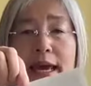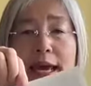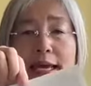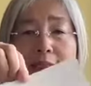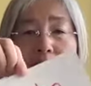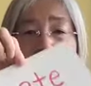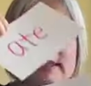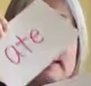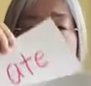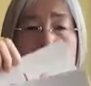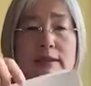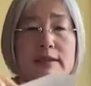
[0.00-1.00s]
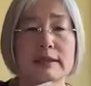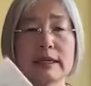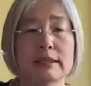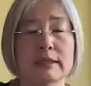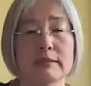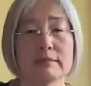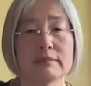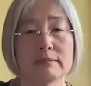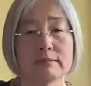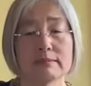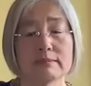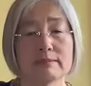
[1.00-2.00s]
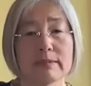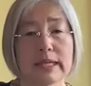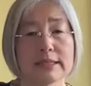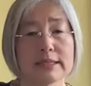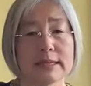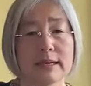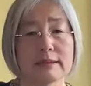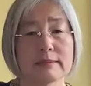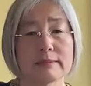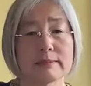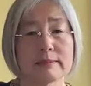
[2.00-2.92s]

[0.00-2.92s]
8. And then that's it.